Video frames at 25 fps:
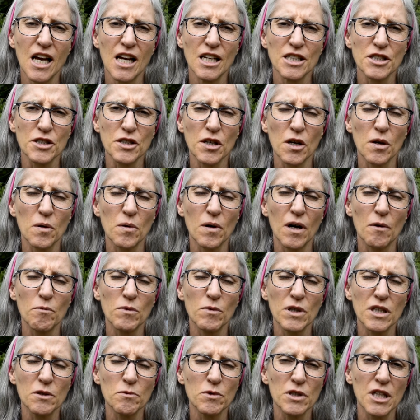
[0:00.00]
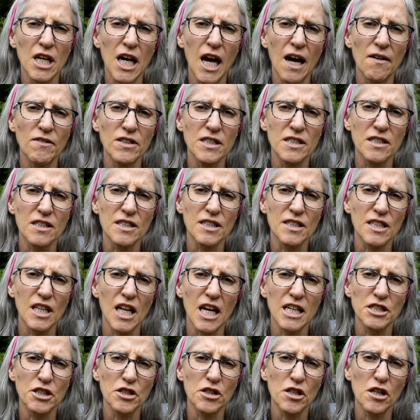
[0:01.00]
So what we'll have is a
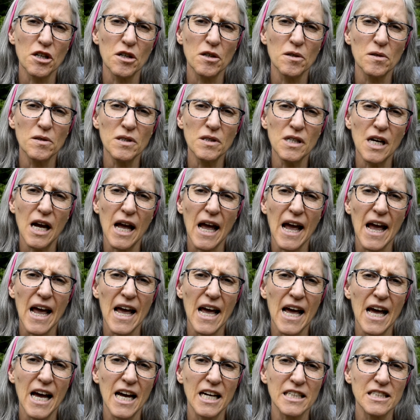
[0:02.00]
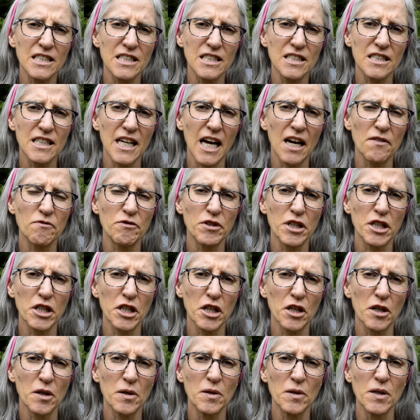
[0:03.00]
slideshow and that
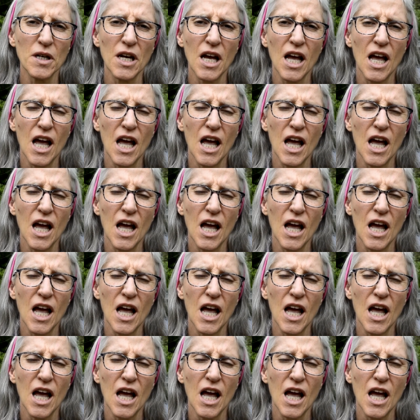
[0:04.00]
video,